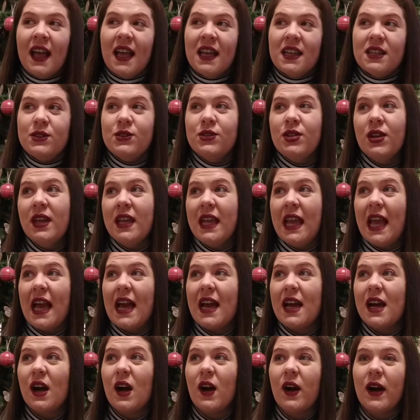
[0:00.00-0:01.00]
So
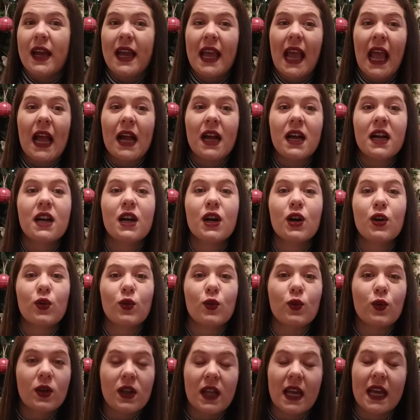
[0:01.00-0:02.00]
yeah,
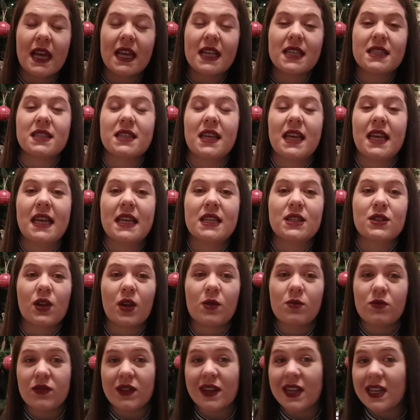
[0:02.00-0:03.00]
all I can say is
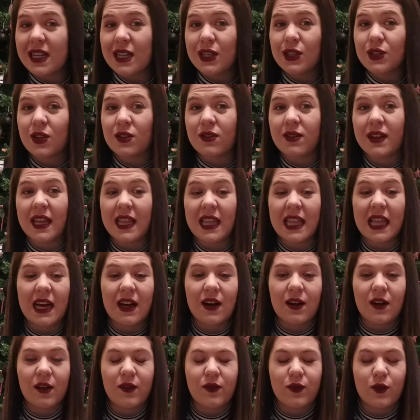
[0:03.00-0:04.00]
I'm really sorry that
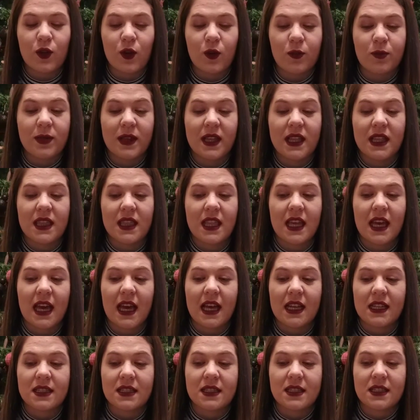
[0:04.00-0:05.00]
I've not been
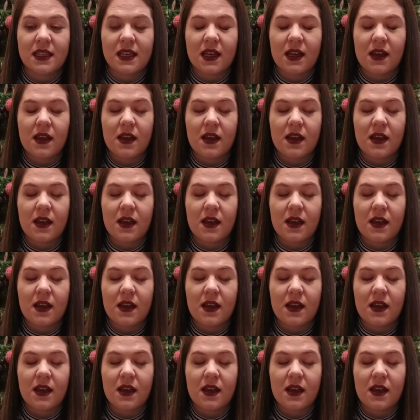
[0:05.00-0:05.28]
that